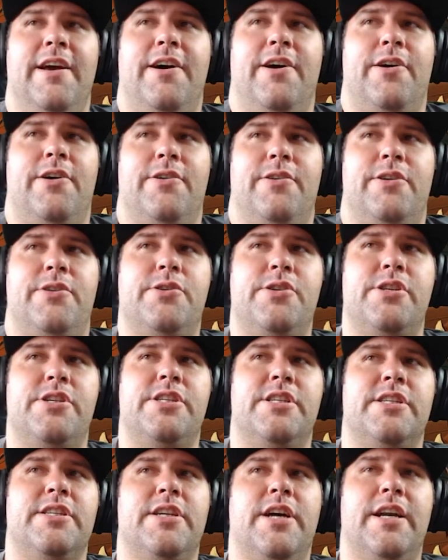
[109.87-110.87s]
oh, you should
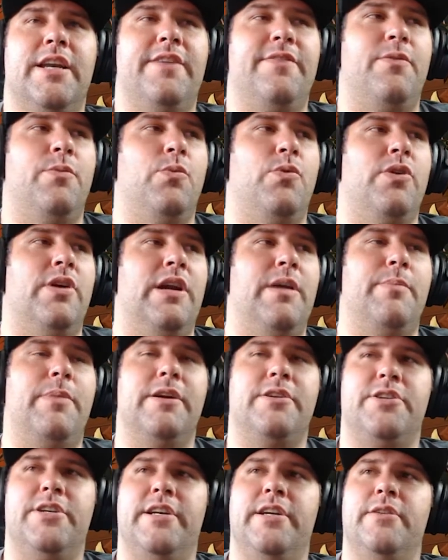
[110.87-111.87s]
just not even worry
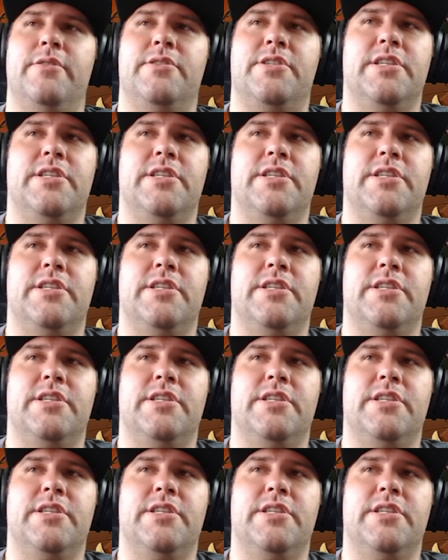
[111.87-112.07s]
about your heroes.